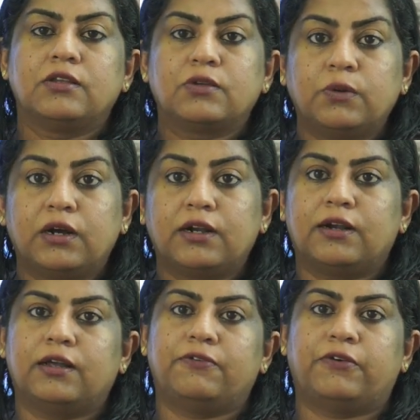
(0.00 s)

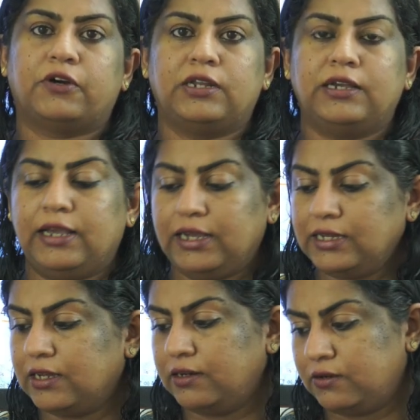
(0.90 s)

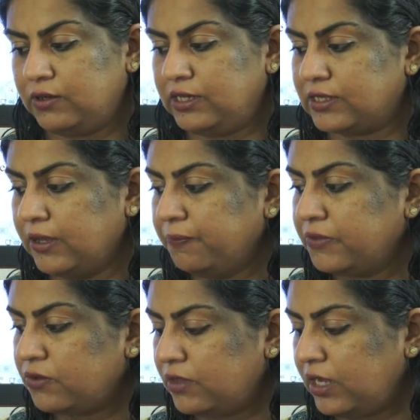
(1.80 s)
248 trees.
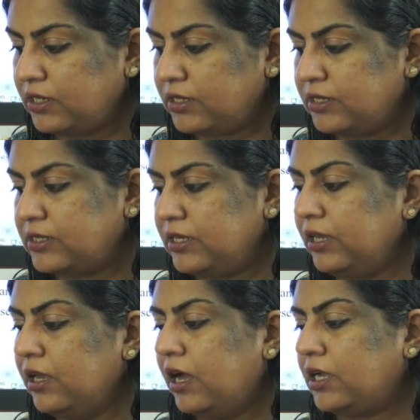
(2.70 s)
So that is
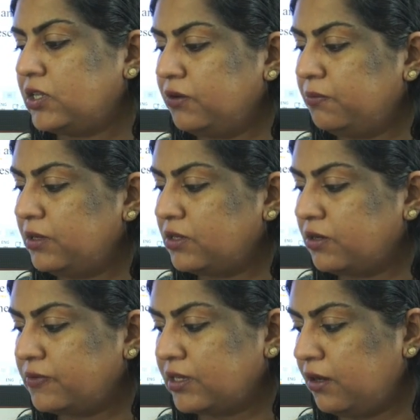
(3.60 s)
the achievement
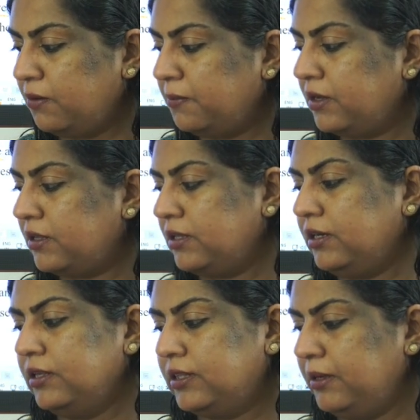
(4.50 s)
of
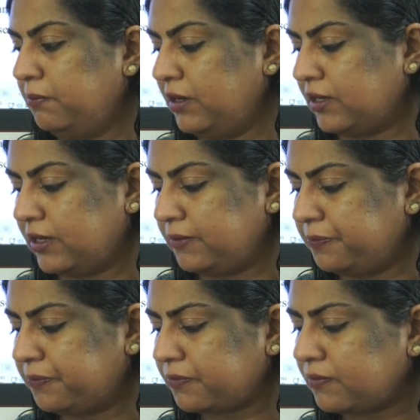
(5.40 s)
Salumarada Timmaka.
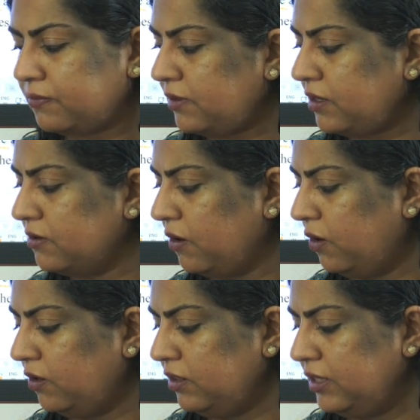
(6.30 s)
So
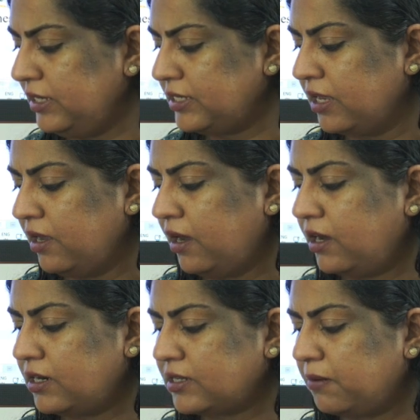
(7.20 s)
all these
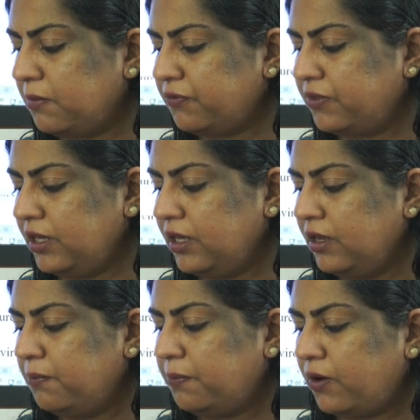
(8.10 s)
are some of the
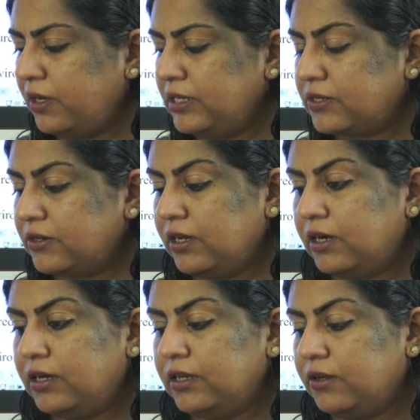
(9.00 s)
points
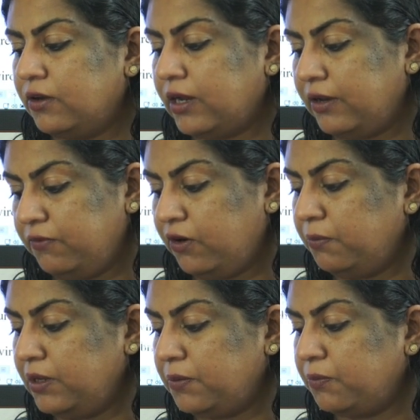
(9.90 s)
regarding your
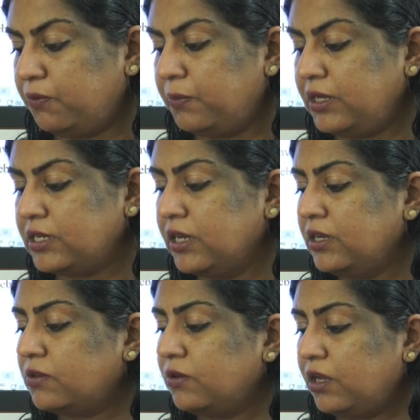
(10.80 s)
environment movement.
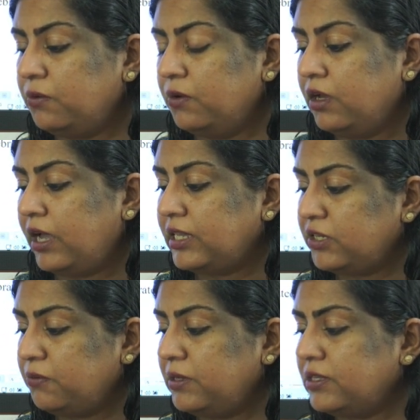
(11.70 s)
So now
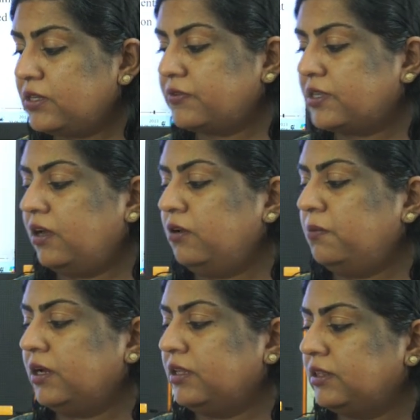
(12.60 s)
achievements of
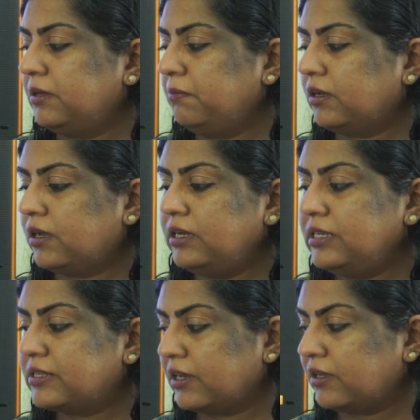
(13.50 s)
Salumarada Timmaka
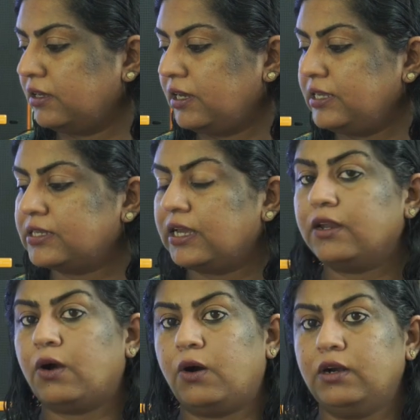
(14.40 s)
is recognized
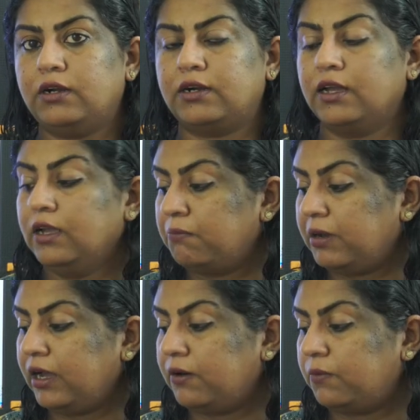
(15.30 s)
and honored
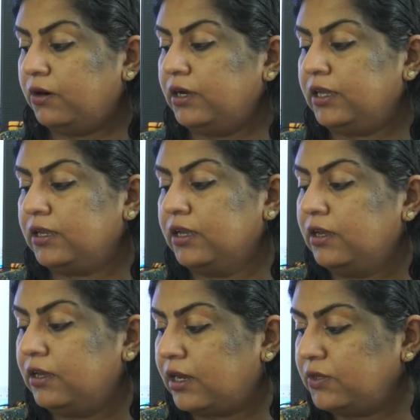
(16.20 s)
by awarding
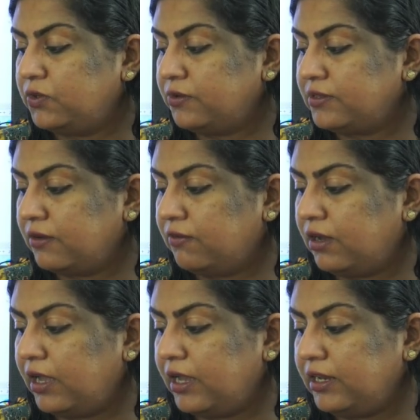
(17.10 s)

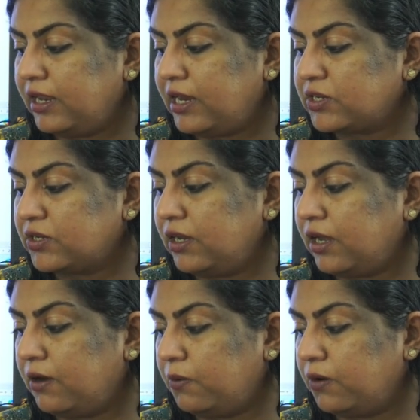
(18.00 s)
Rajyotsava and National
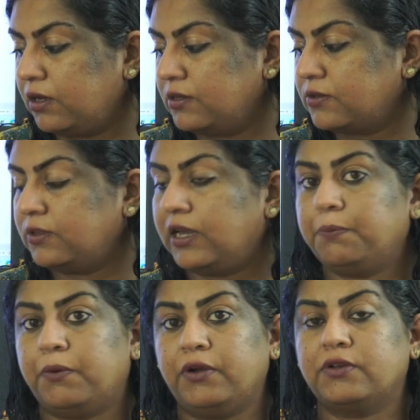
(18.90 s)
Award. So
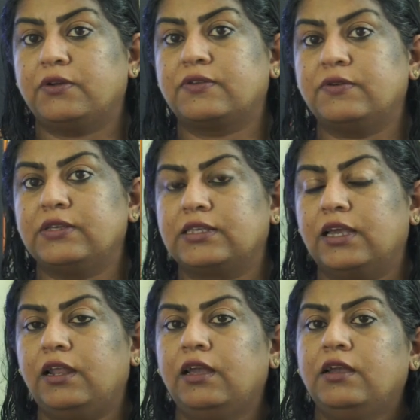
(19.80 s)
that point also is
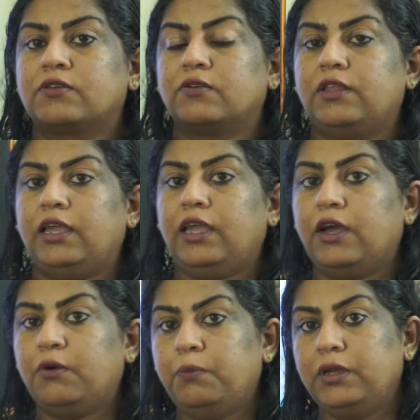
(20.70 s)
there. So they
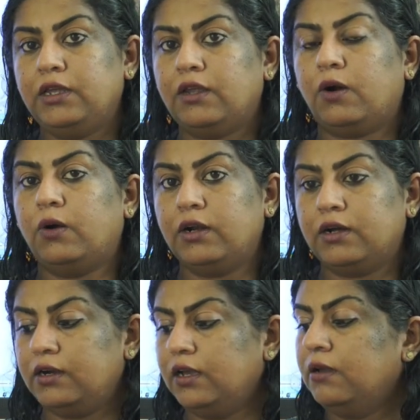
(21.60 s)
have been honored